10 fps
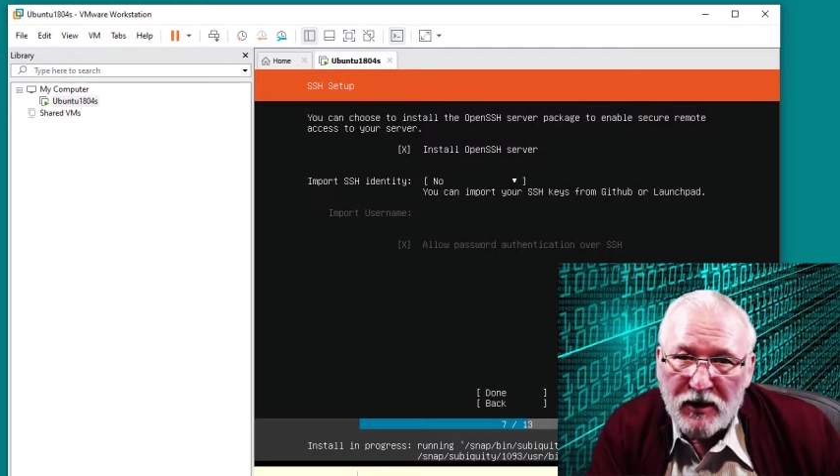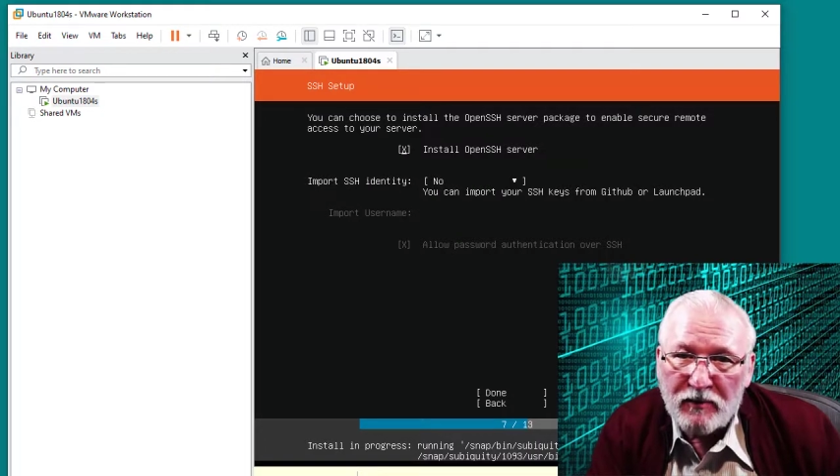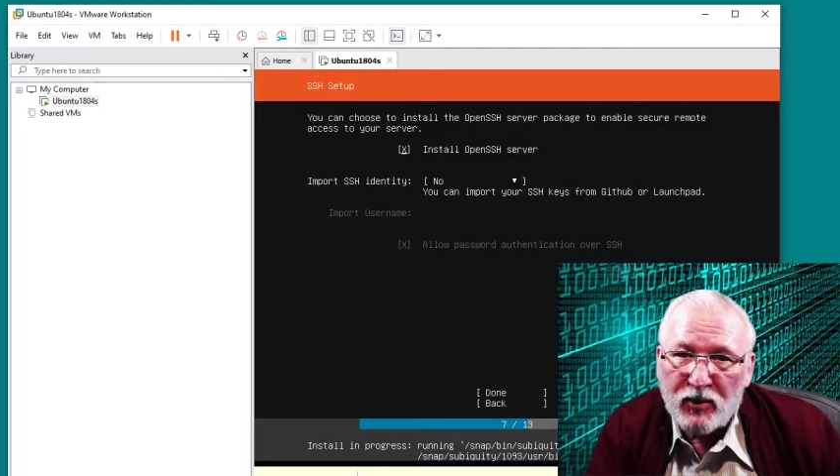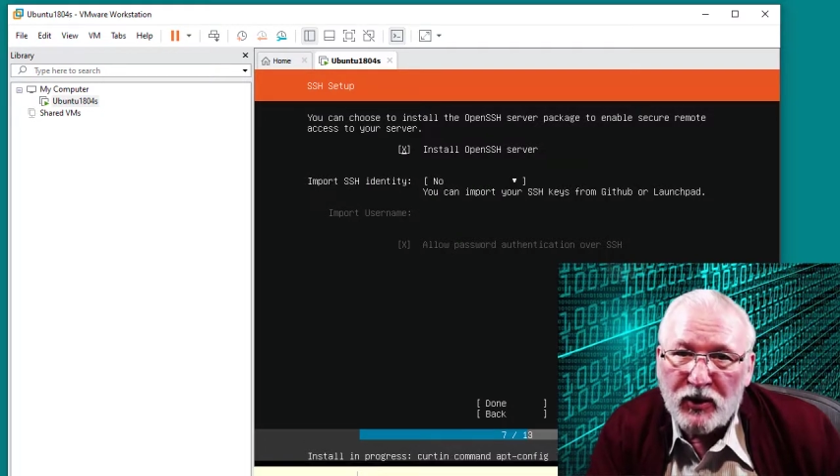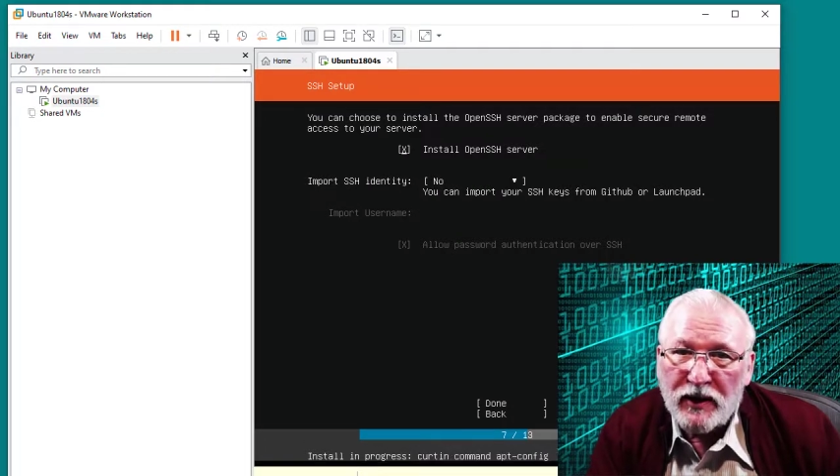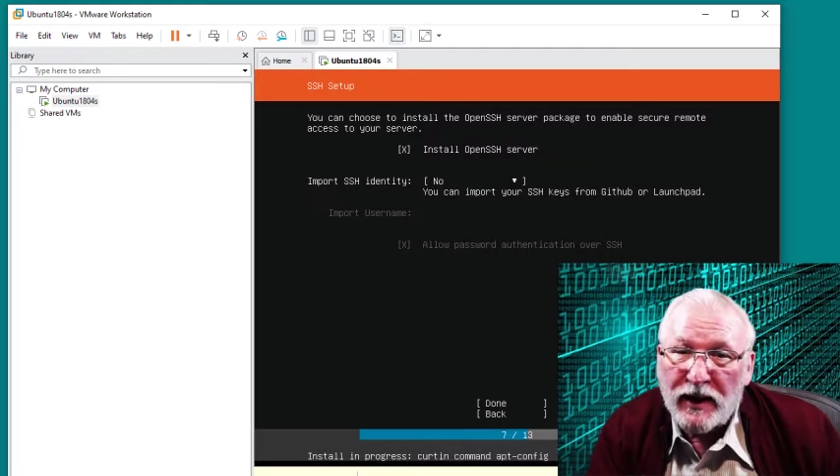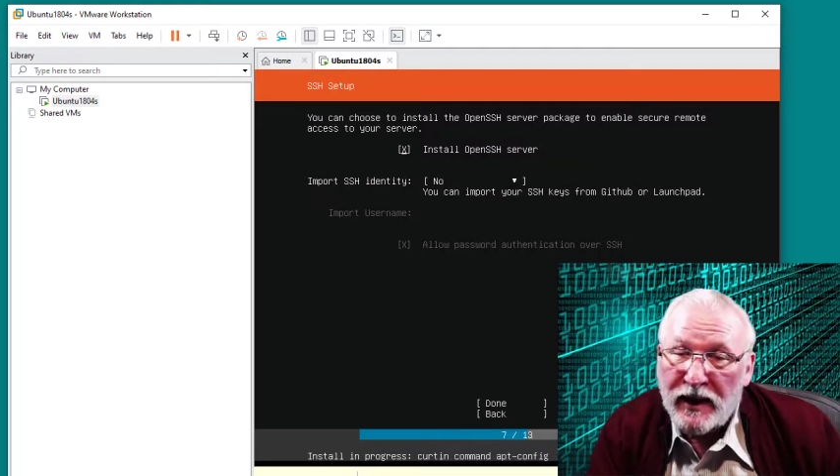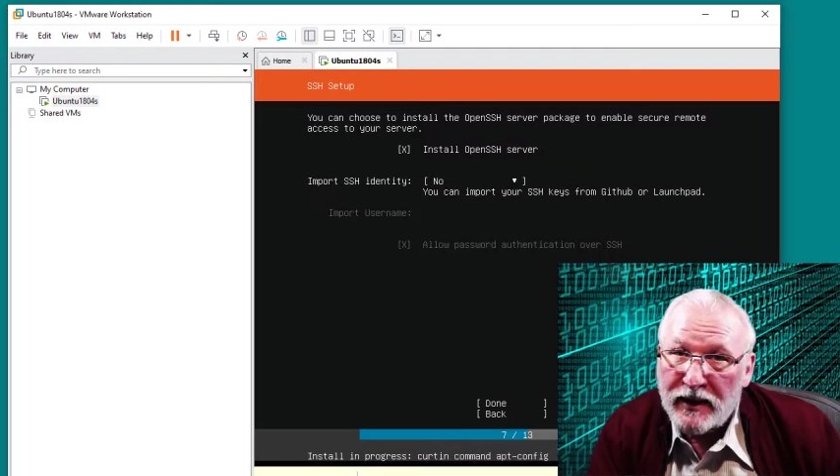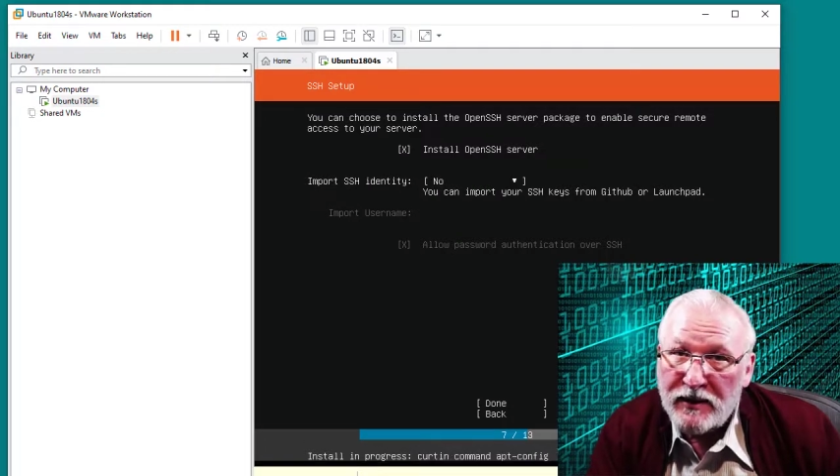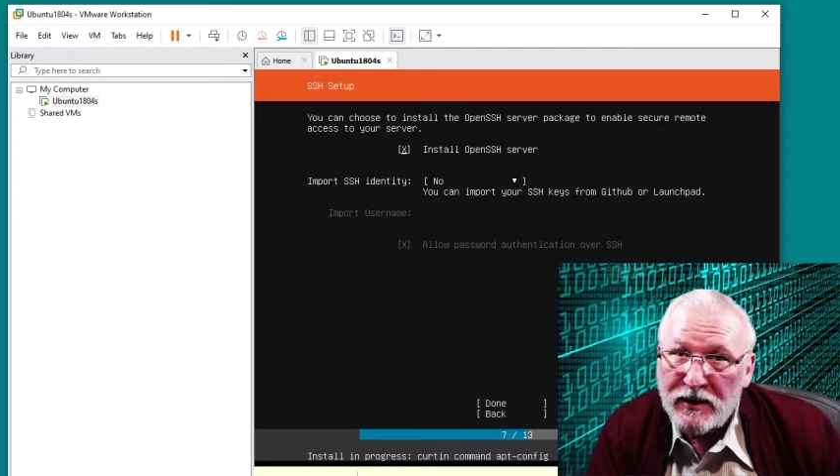to put an
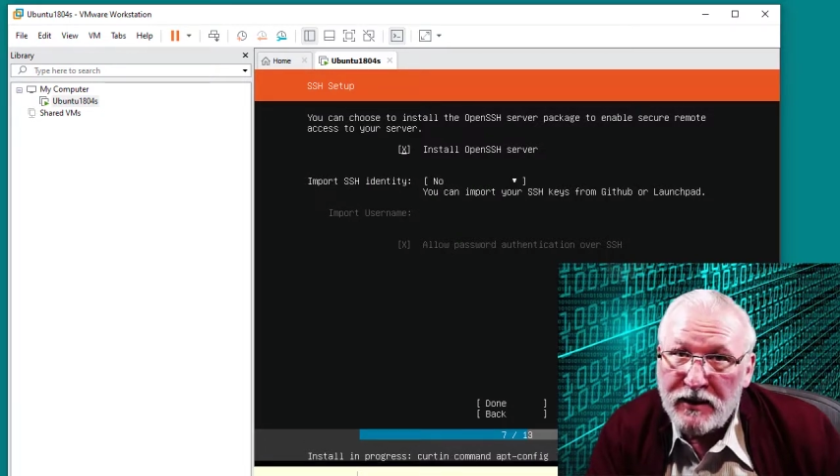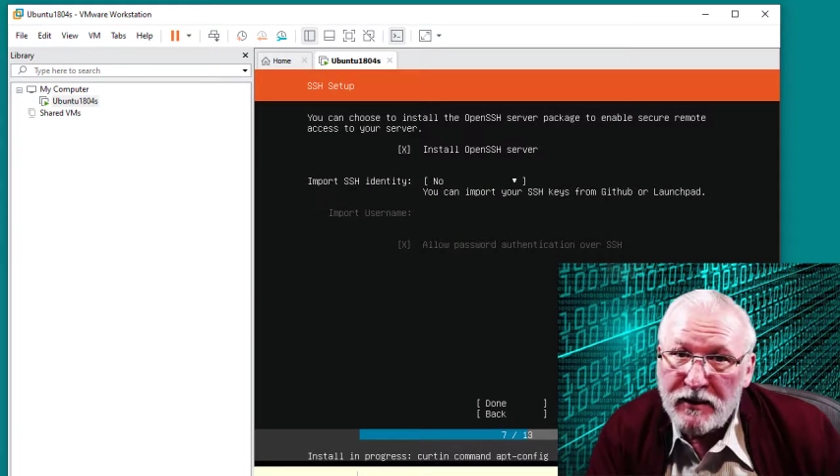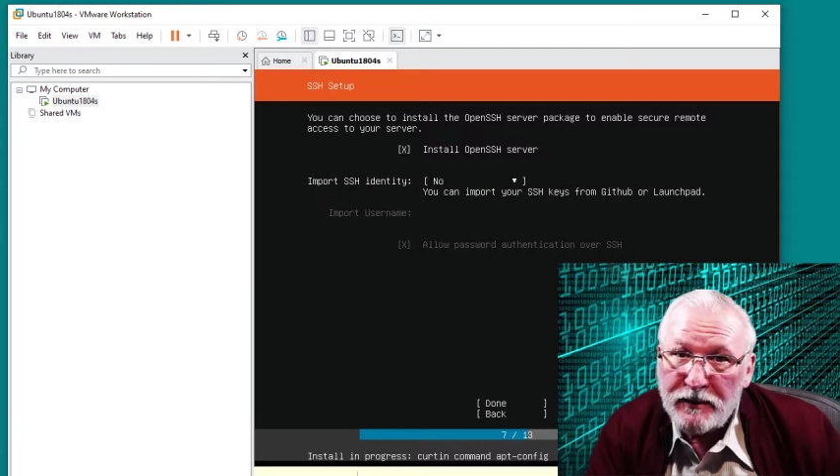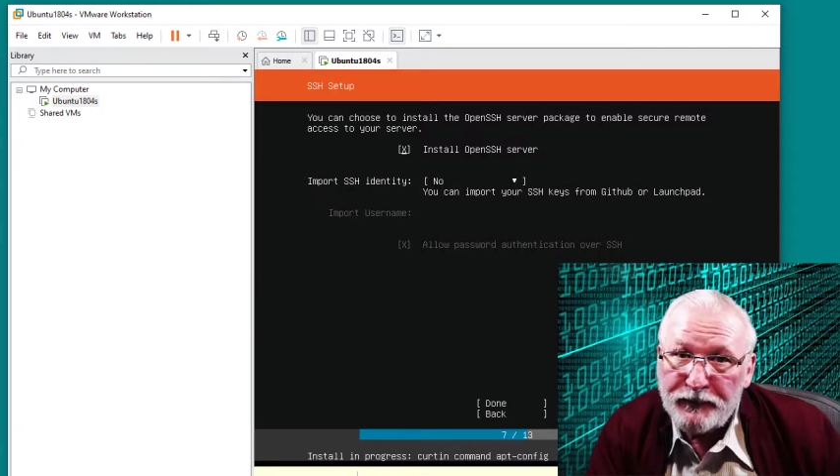X here.